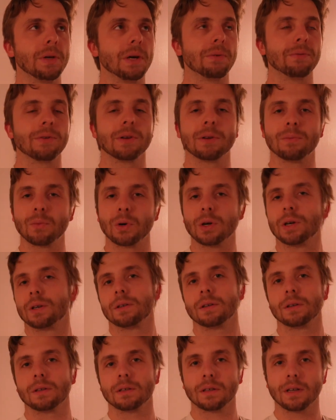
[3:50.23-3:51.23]
feel more
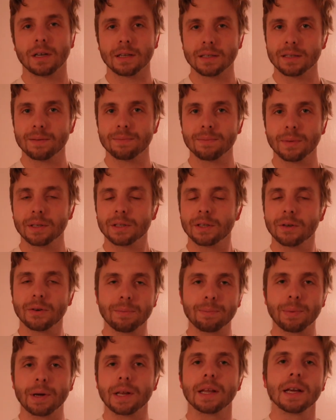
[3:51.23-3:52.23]
accustomed to
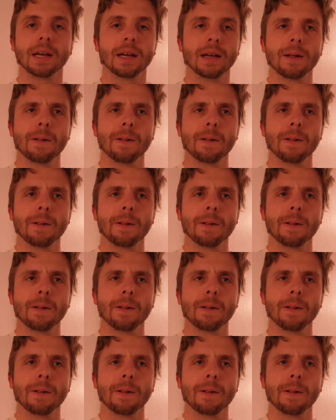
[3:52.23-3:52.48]
it, but